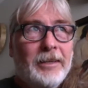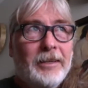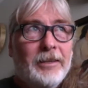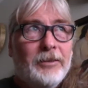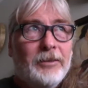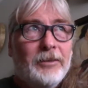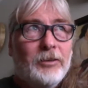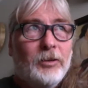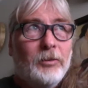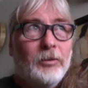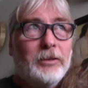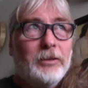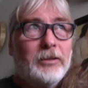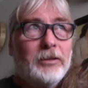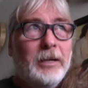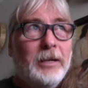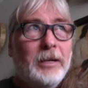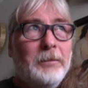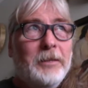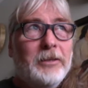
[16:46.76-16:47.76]
so, what's
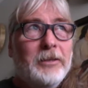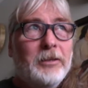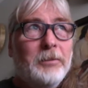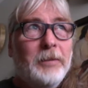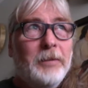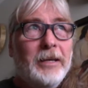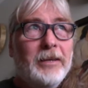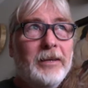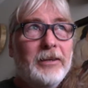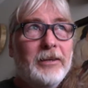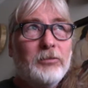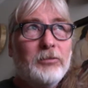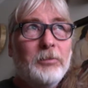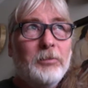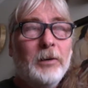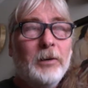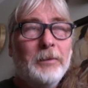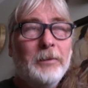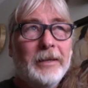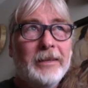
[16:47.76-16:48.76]
coming to me in this
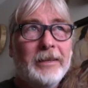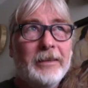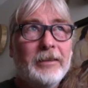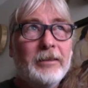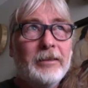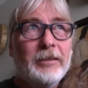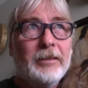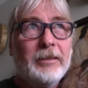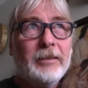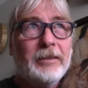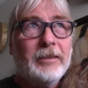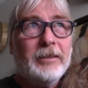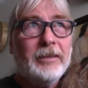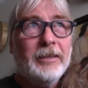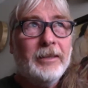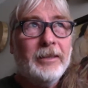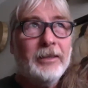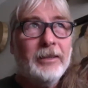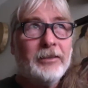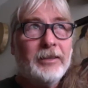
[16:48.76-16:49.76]
moment
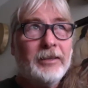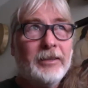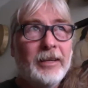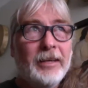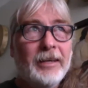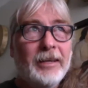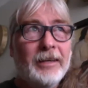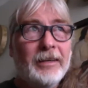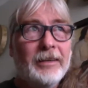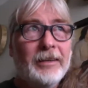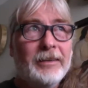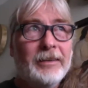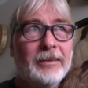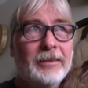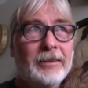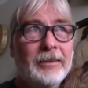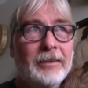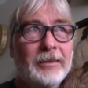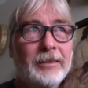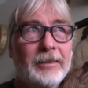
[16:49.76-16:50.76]
is uh,
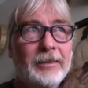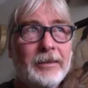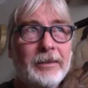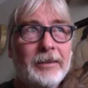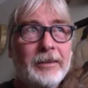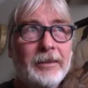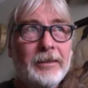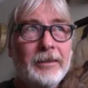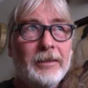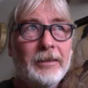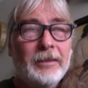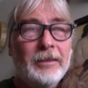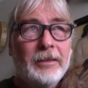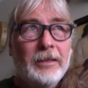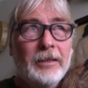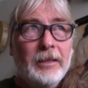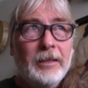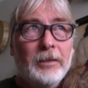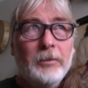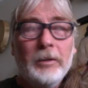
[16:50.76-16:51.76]

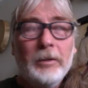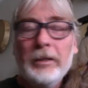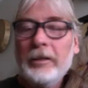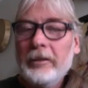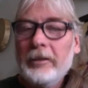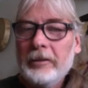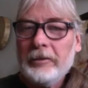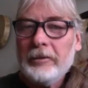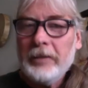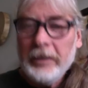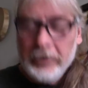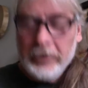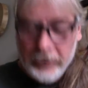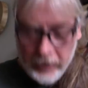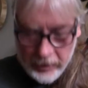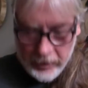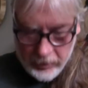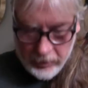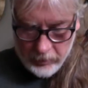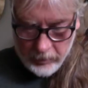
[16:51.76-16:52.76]
one of the
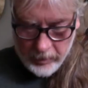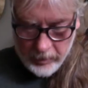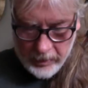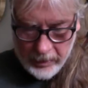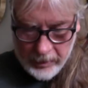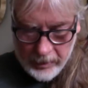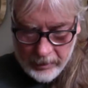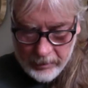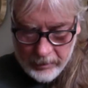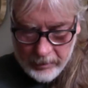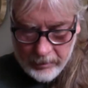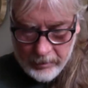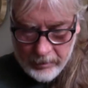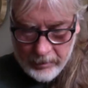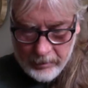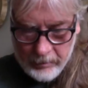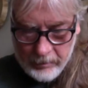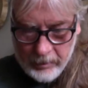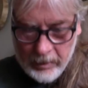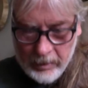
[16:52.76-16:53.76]
teachings when I
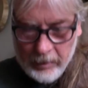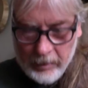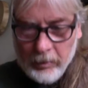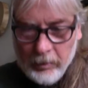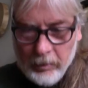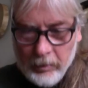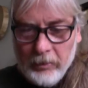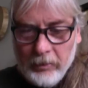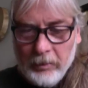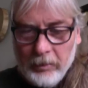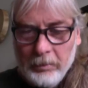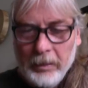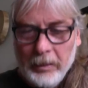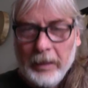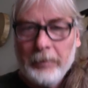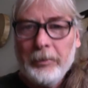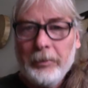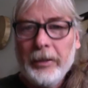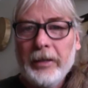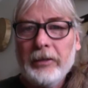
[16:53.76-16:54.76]
when I work with my
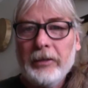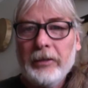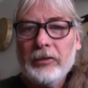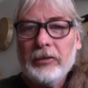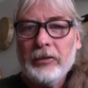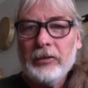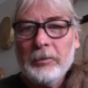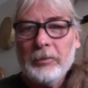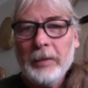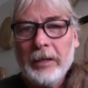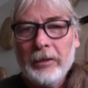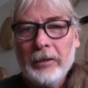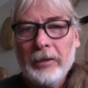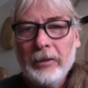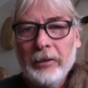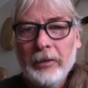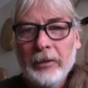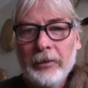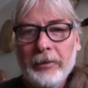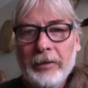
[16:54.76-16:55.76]
apprentices about
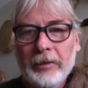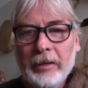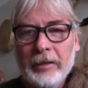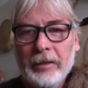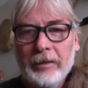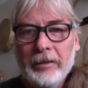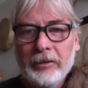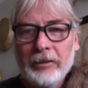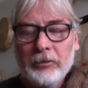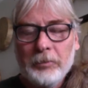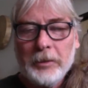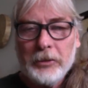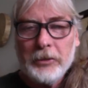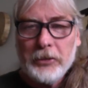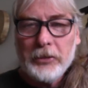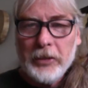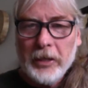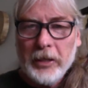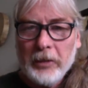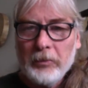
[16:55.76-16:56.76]
Earth that has been
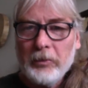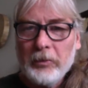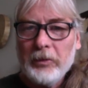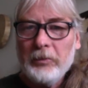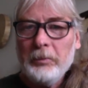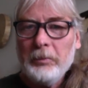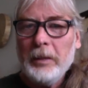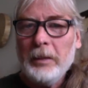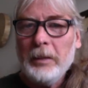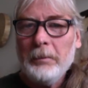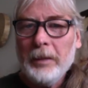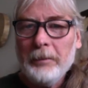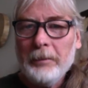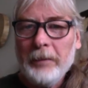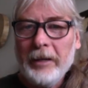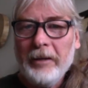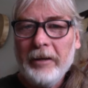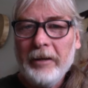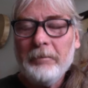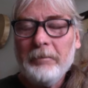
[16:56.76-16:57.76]
shared with me by
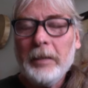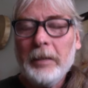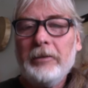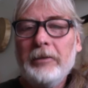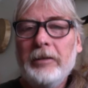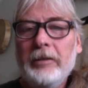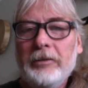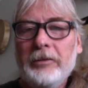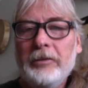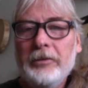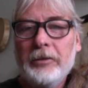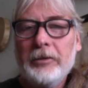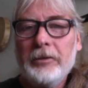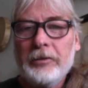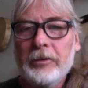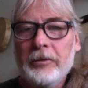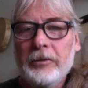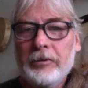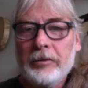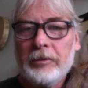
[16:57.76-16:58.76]
many of my teachers
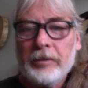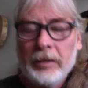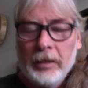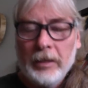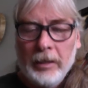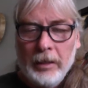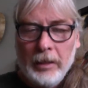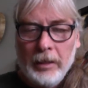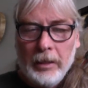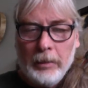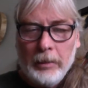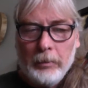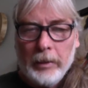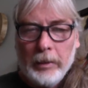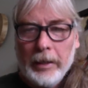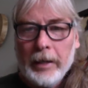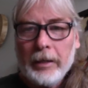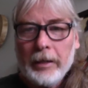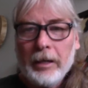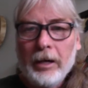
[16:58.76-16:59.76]
is what
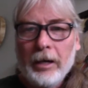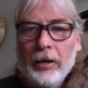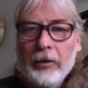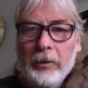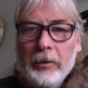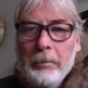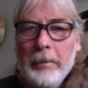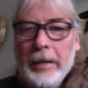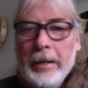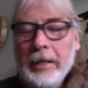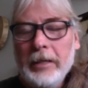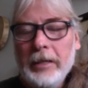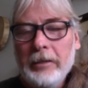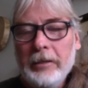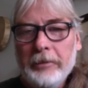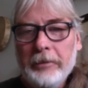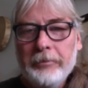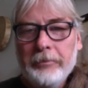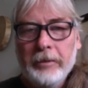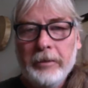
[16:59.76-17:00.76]
I call the many
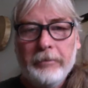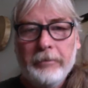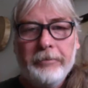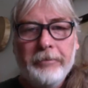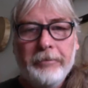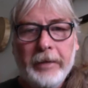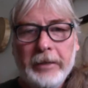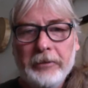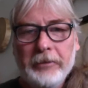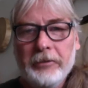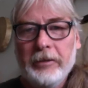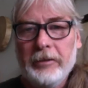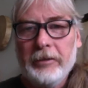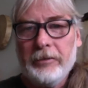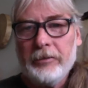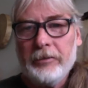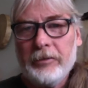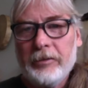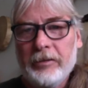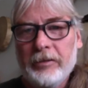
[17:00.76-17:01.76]
different
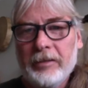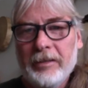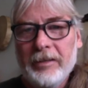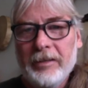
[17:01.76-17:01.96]
faces